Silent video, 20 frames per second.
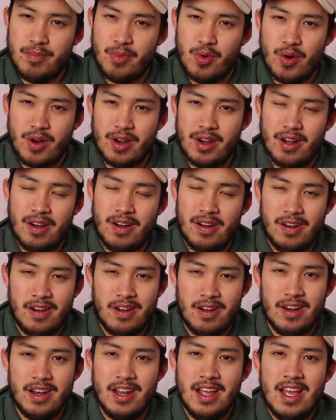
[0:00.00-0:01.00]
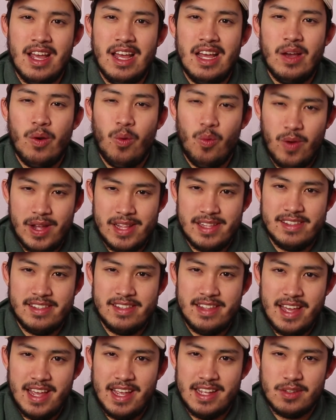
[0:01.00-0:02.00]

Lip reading: board on Wednesday